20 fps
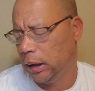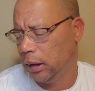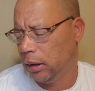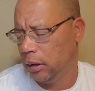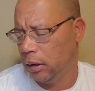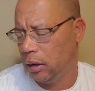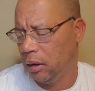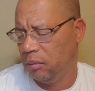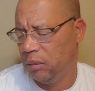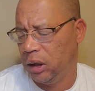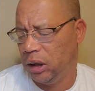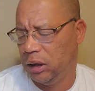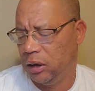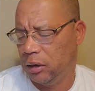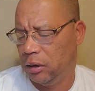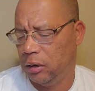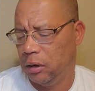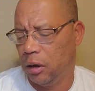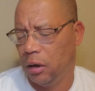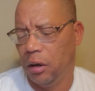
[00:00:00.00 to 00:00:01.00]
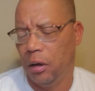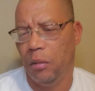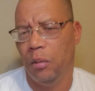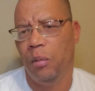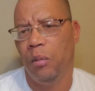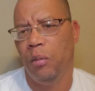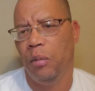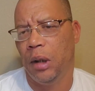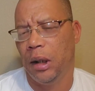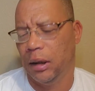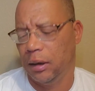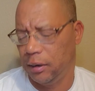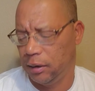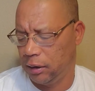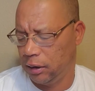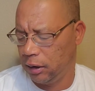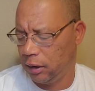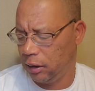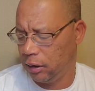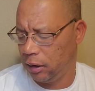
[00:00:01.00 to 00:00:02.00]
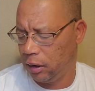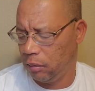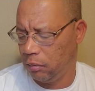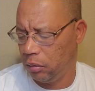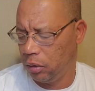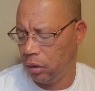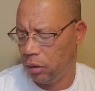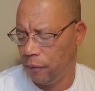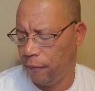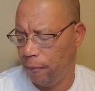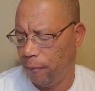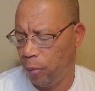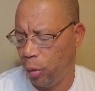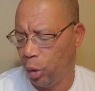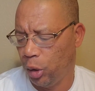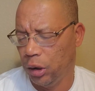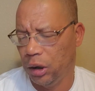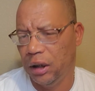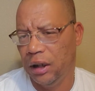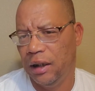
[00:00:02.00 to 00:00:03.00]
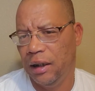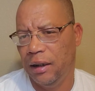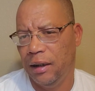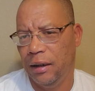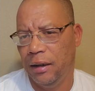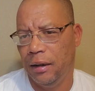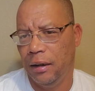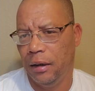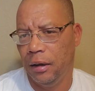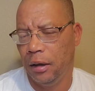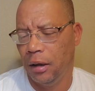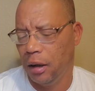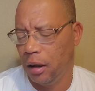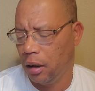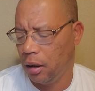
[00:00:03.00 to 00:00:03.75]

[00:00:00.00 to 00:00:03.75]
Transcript: let me start by saying number 14,